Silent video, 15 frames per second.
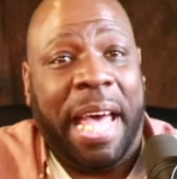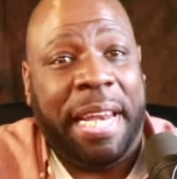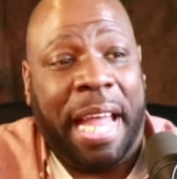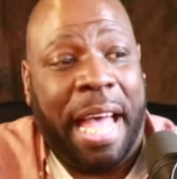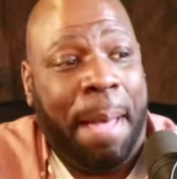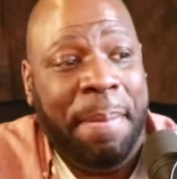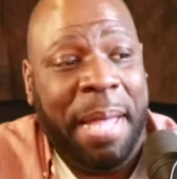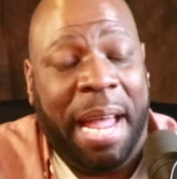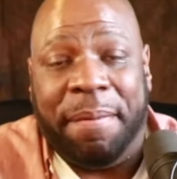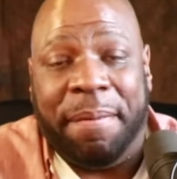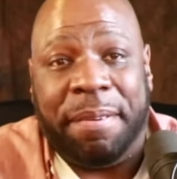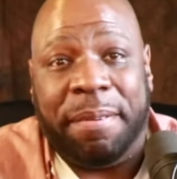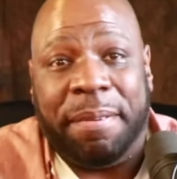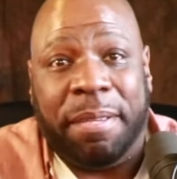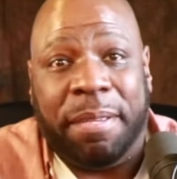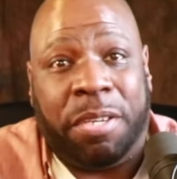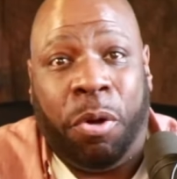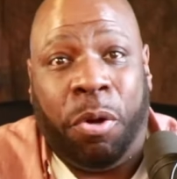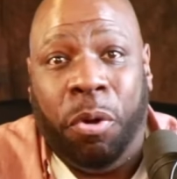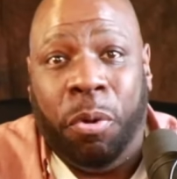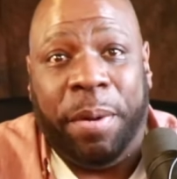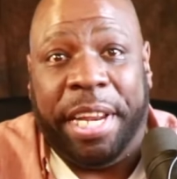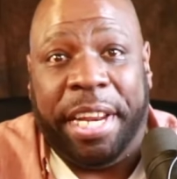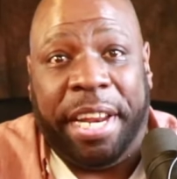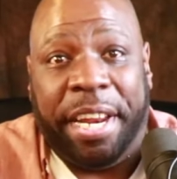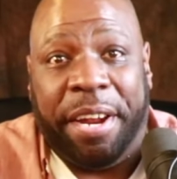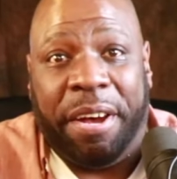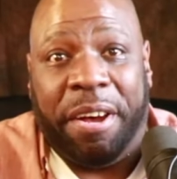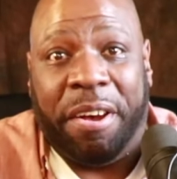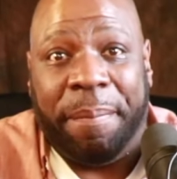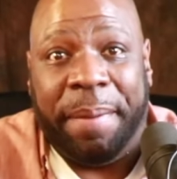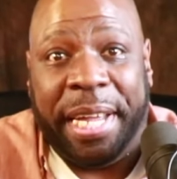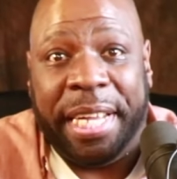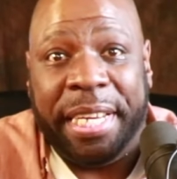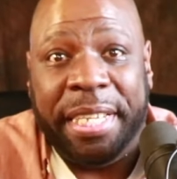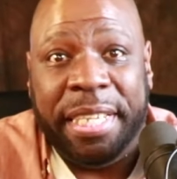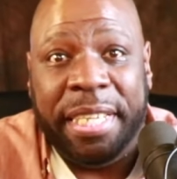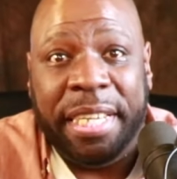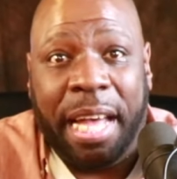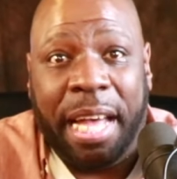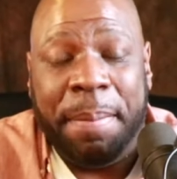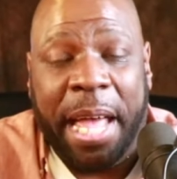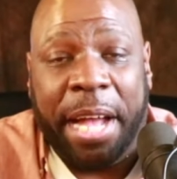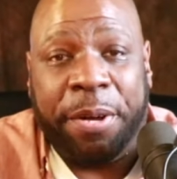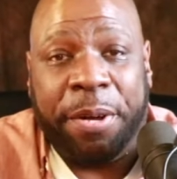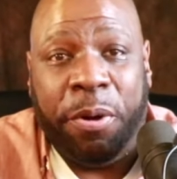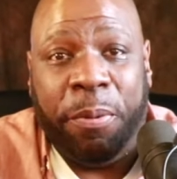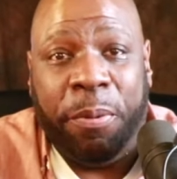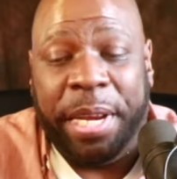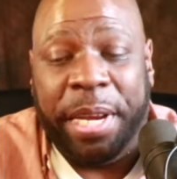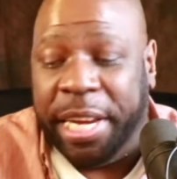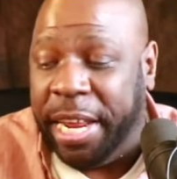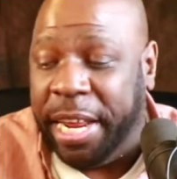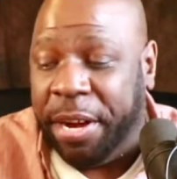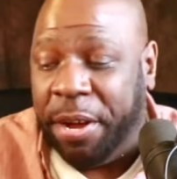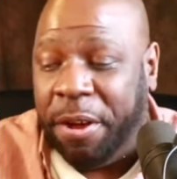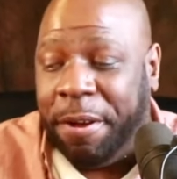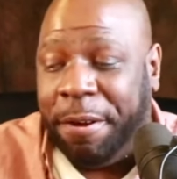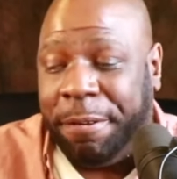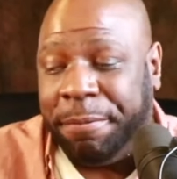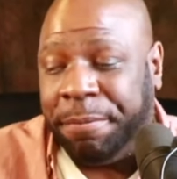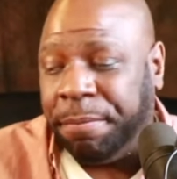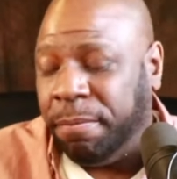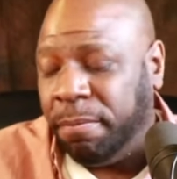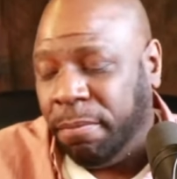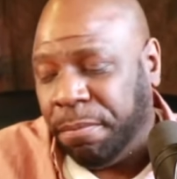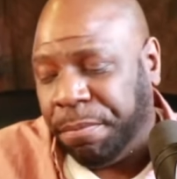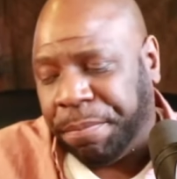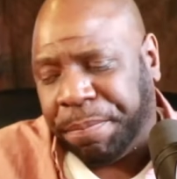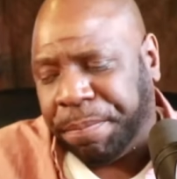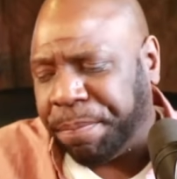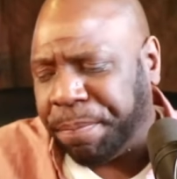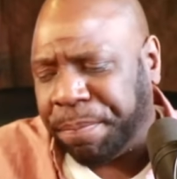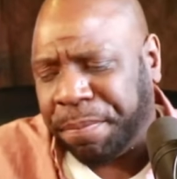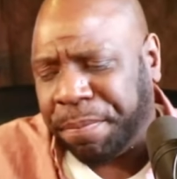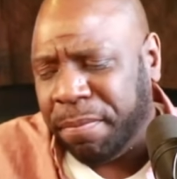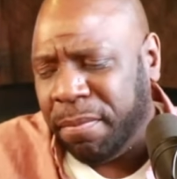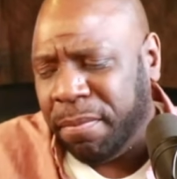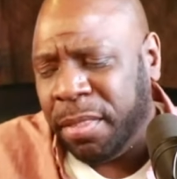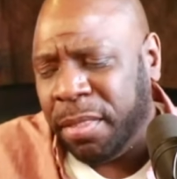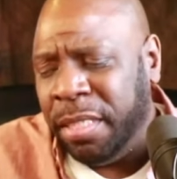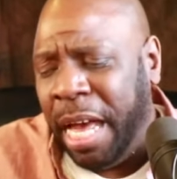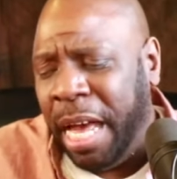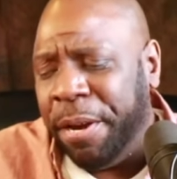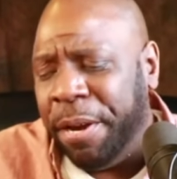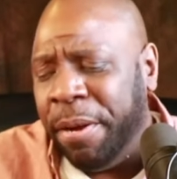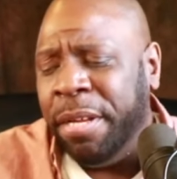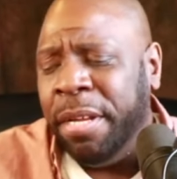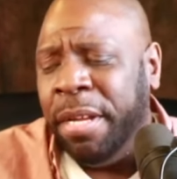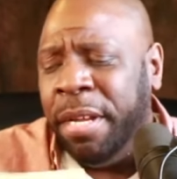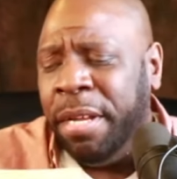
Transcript: not I'm not cool with it at all, man. I'm not cool with it at all. Now the